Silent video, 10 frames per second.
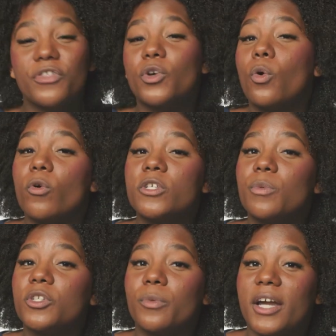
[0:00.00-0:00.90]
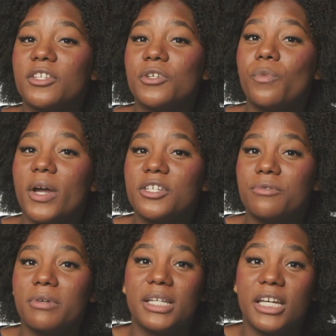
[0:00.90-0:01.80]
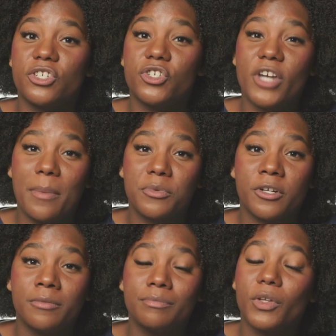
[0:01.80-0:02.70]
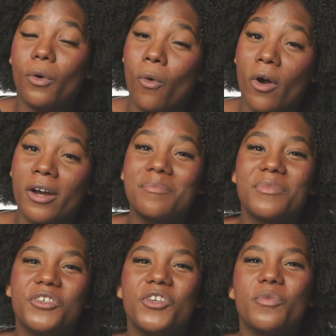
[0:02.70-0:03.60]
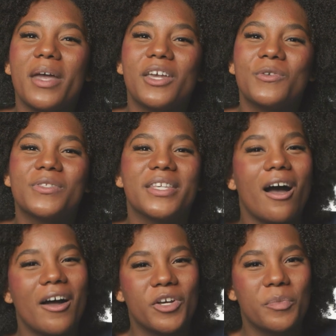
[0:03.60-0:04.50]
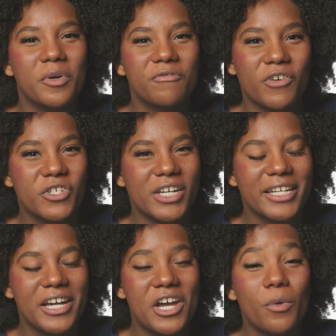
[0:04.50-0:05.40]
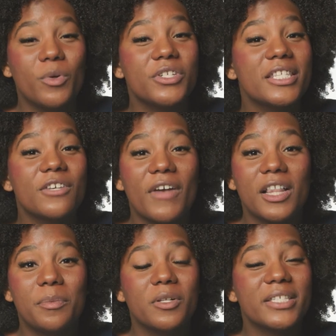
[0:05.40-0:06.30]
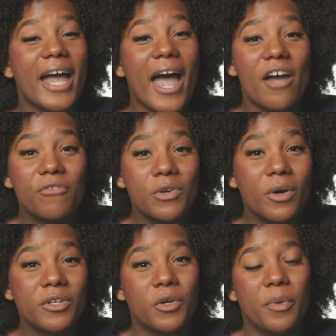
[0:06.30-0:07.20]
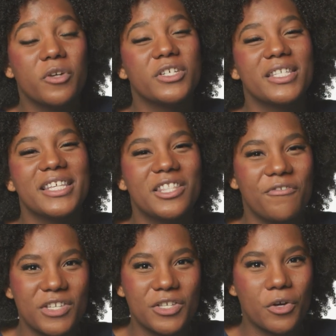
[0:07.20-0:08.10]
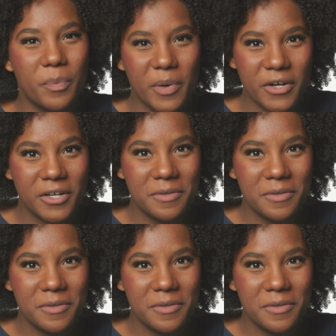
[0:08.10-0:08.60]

The course will direct you when to read each chapter, or you may use the audiobook version, which is available to everyone who purchases the physical book.